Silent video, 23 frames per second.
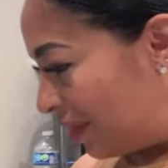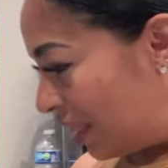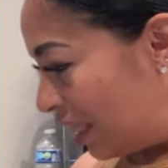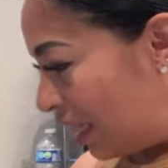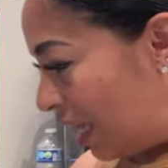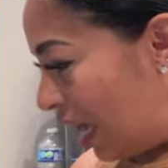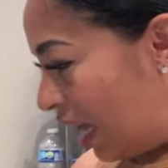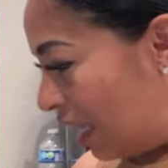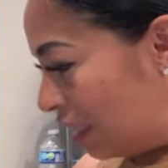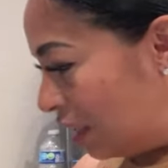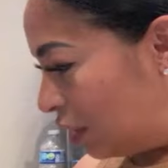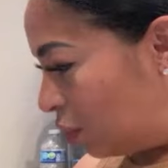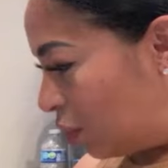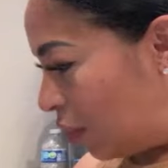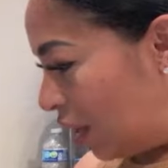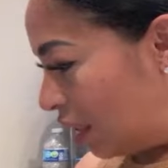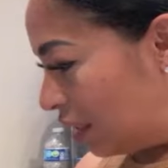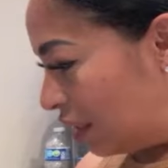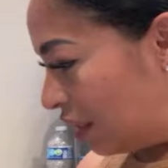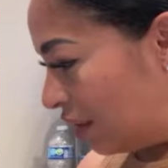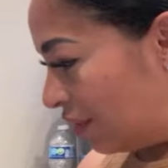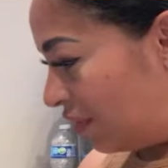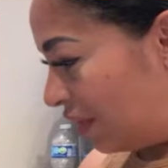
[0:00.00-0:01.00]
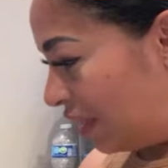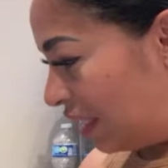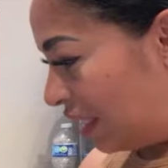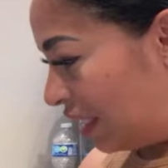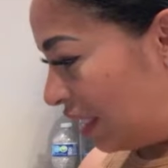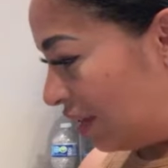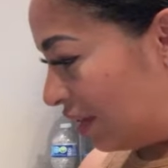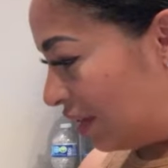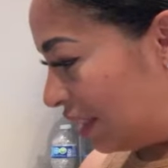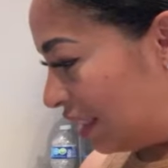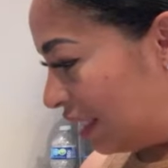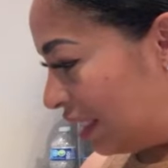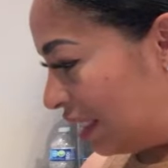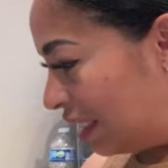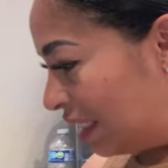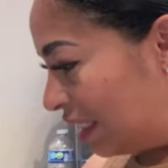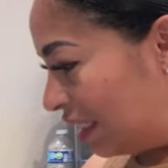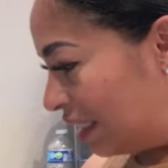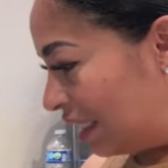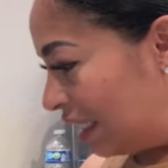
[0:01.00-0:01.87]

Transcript: I just watched her video, sis.